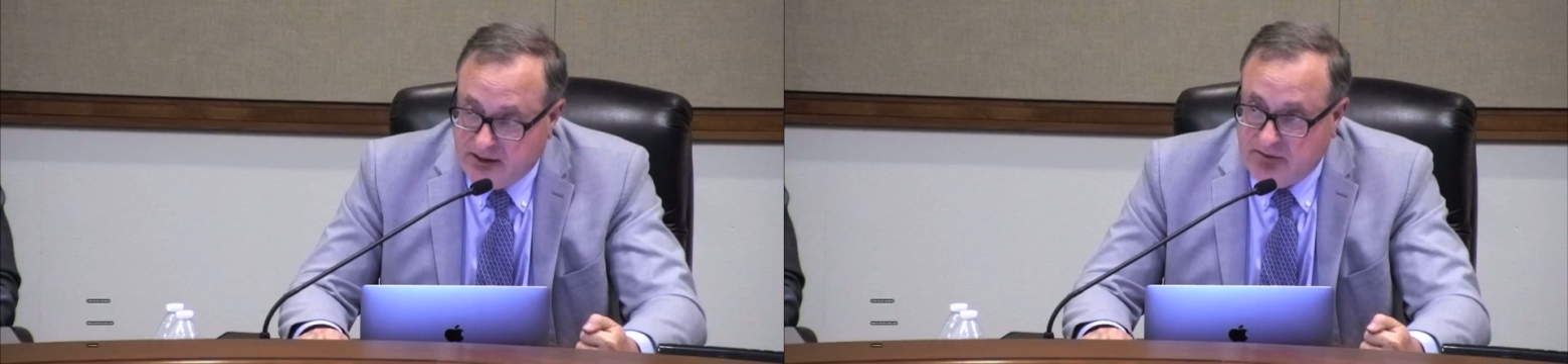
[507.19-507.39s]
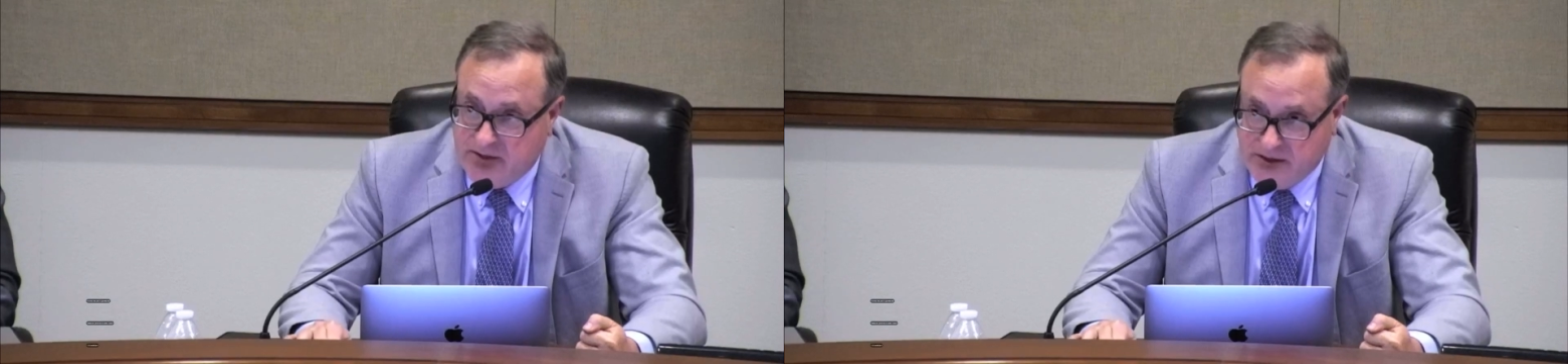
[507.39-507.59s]

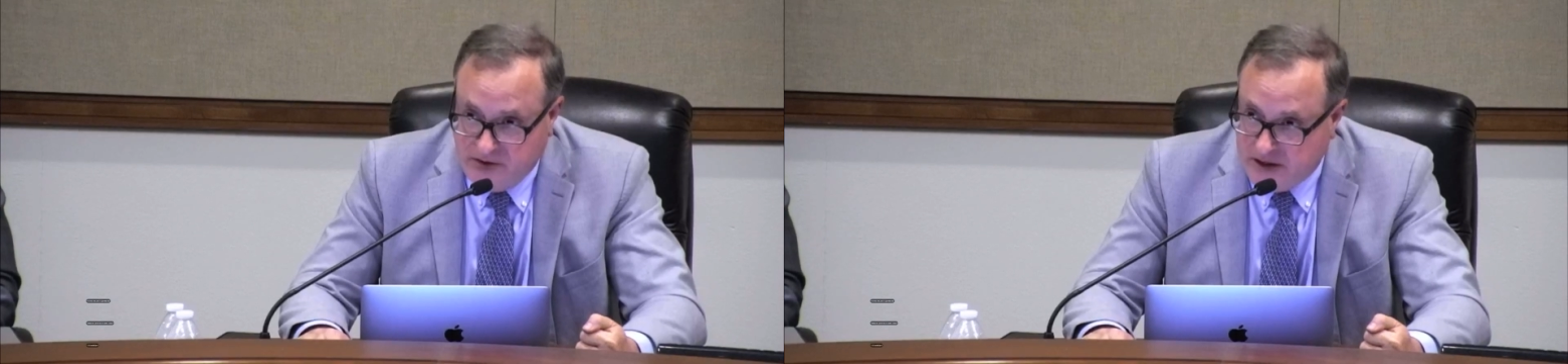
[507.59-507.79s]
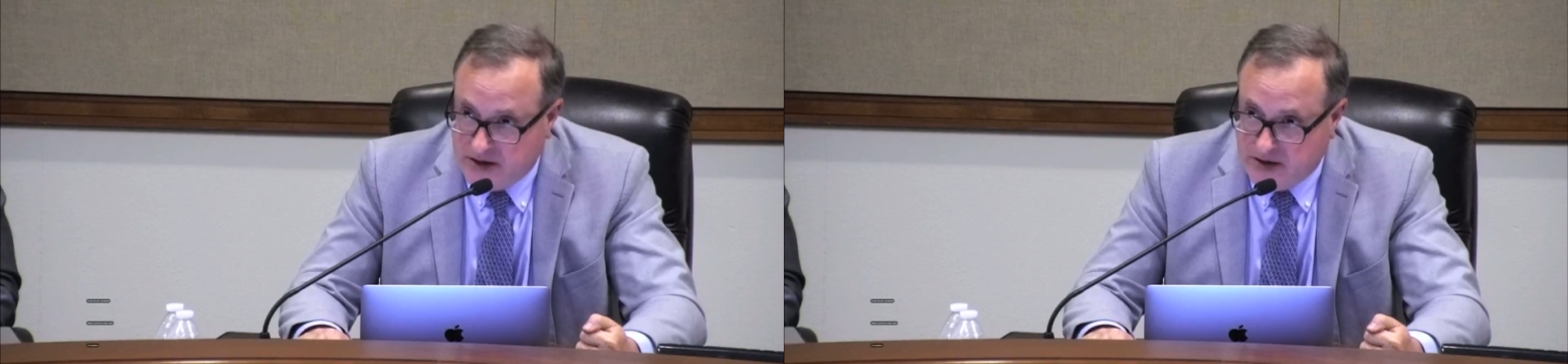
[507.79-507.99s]
this
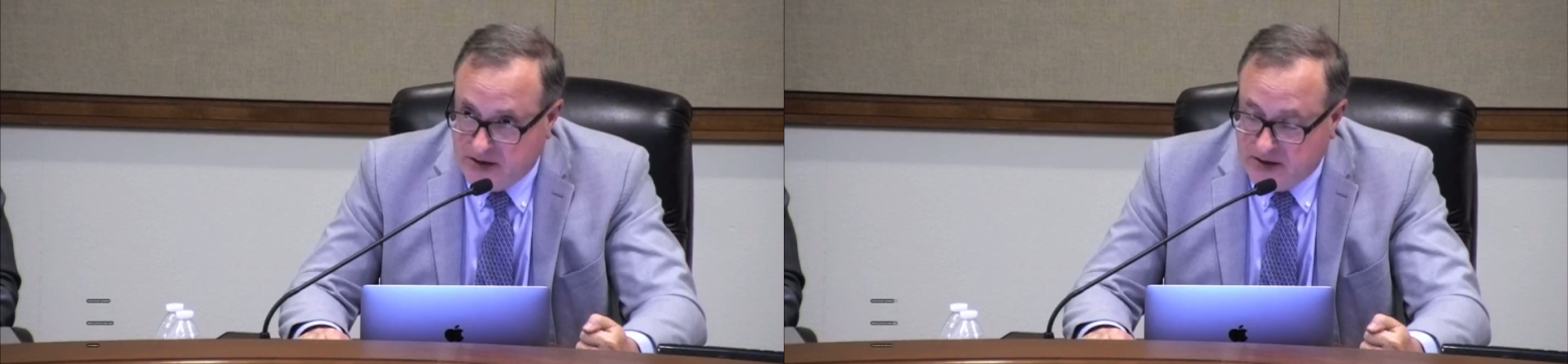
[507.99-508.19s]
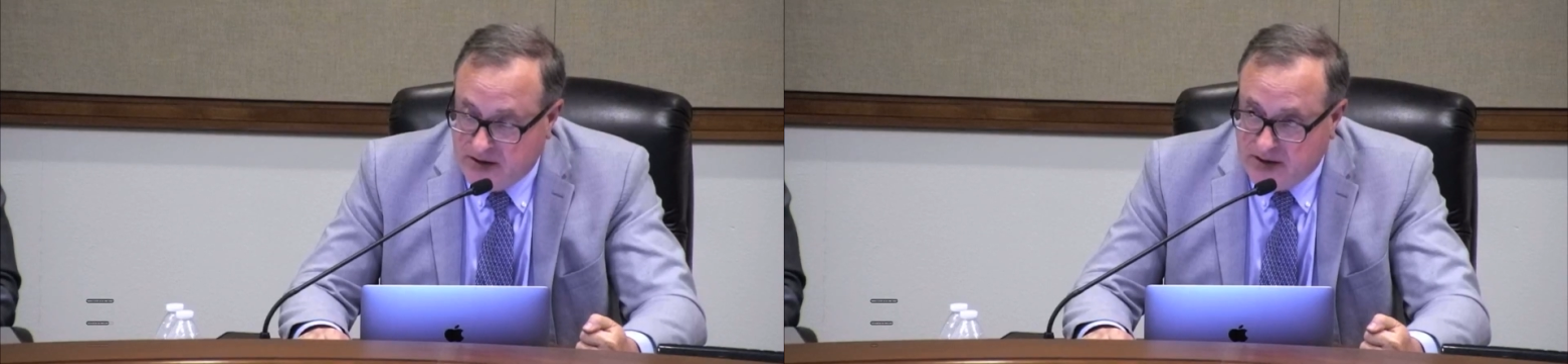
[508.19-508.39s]
year
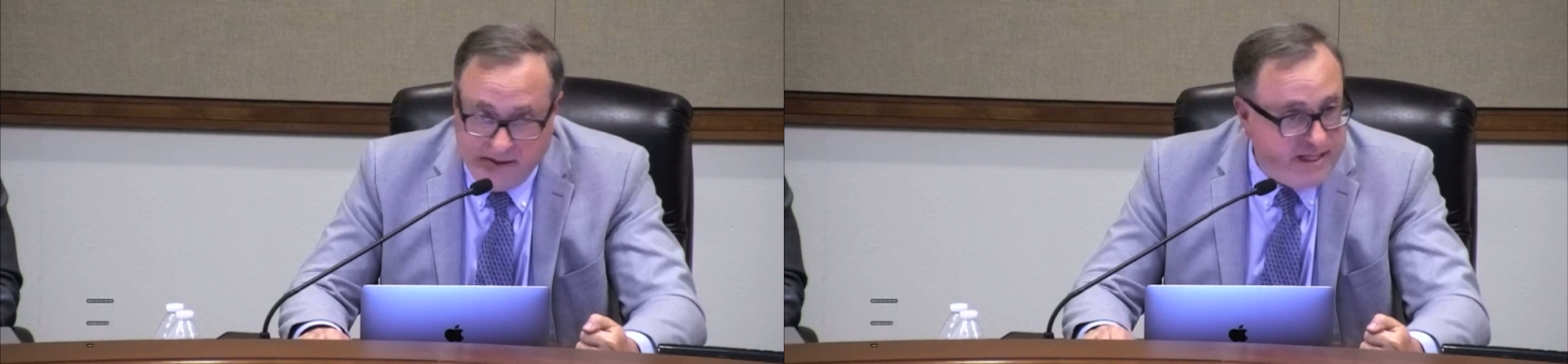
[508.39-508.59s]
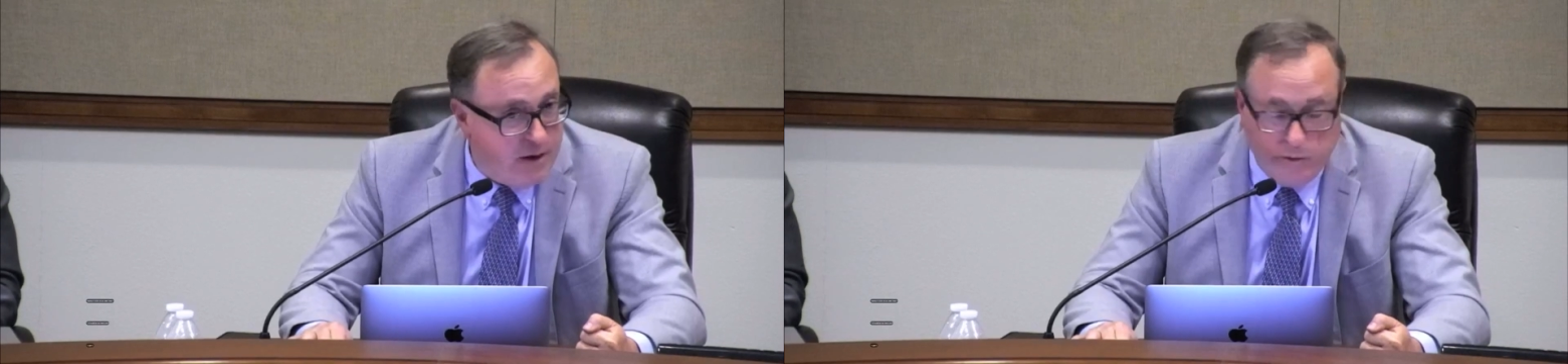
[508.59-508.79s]

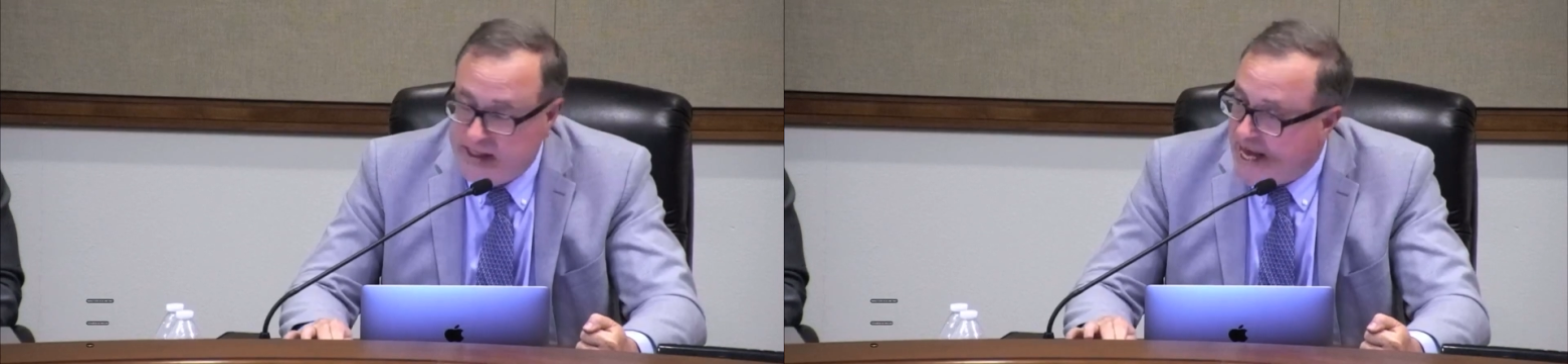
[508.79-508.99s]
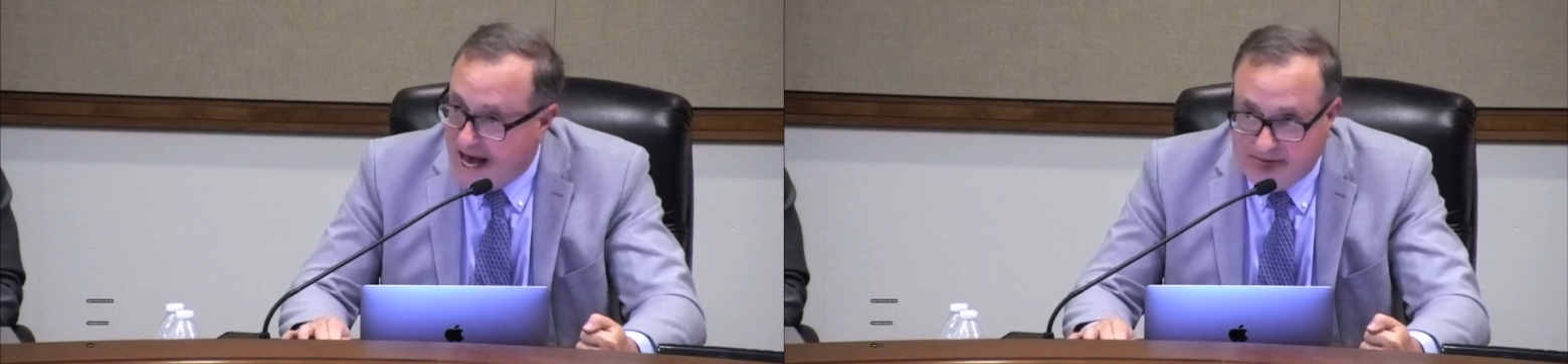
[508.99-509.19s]
that we
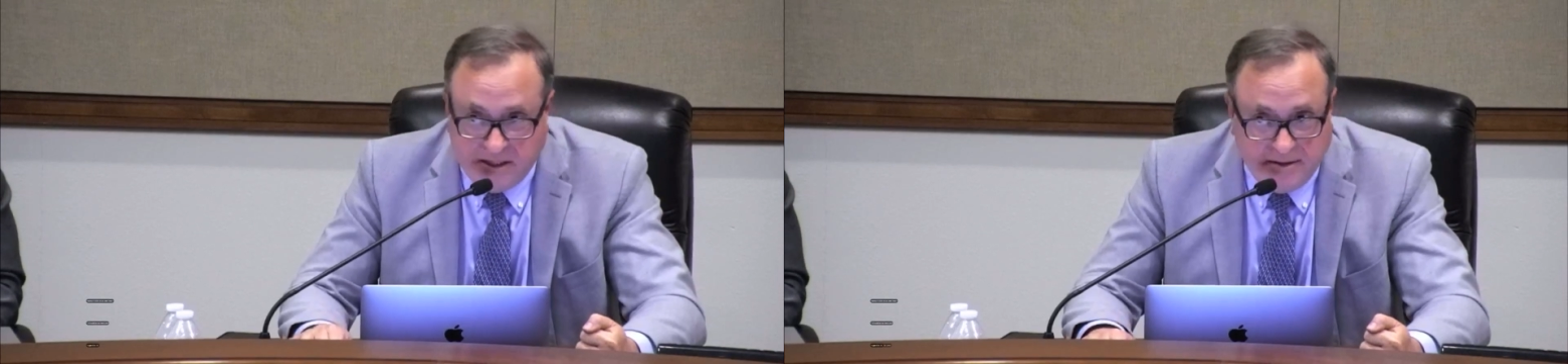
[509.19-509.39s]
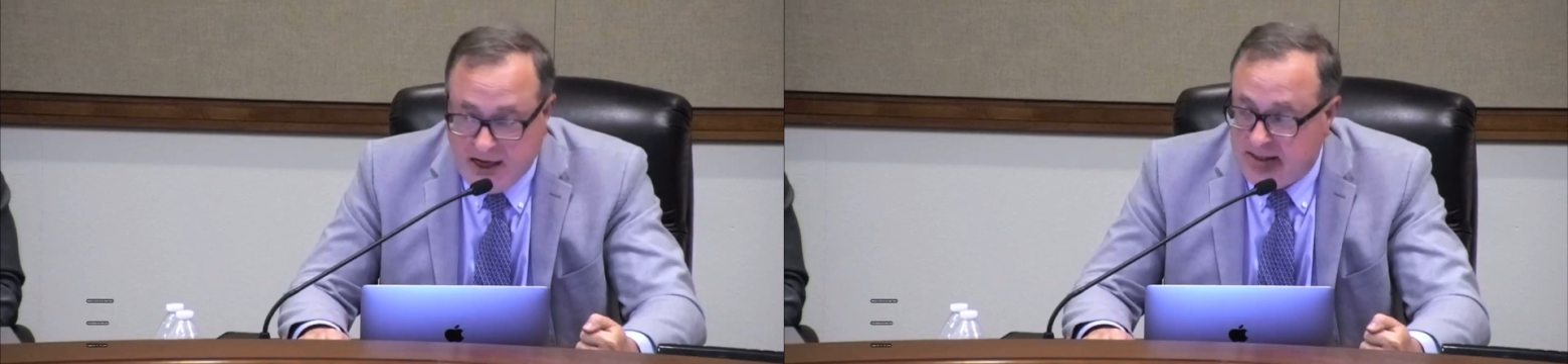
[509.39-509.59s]
haven't done